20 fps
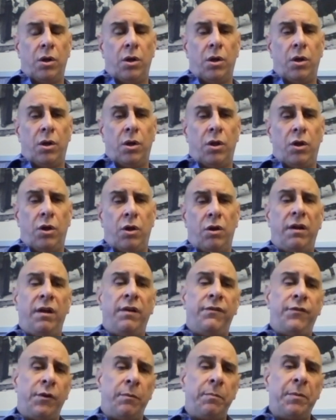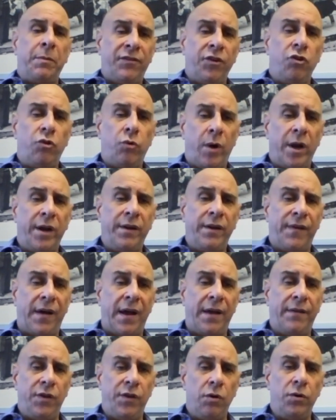if you're placing
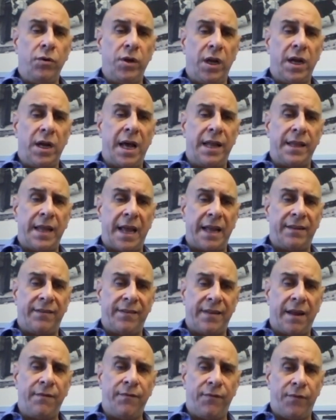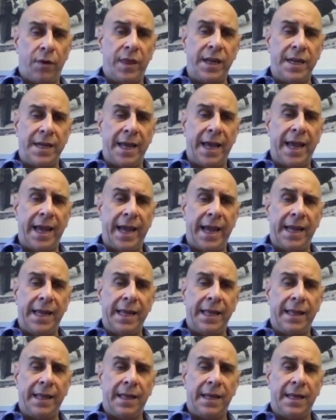25 union on that set for the day,
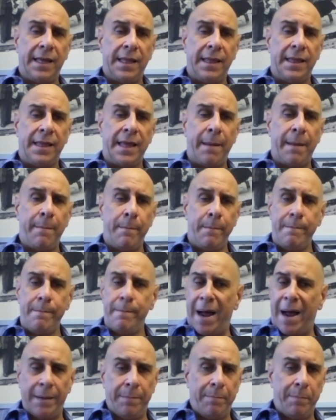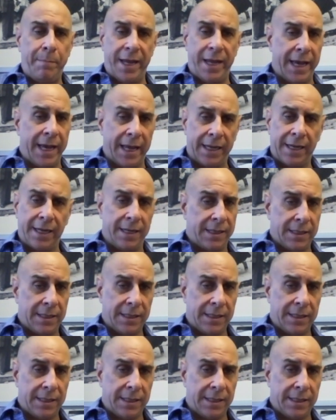that might be it.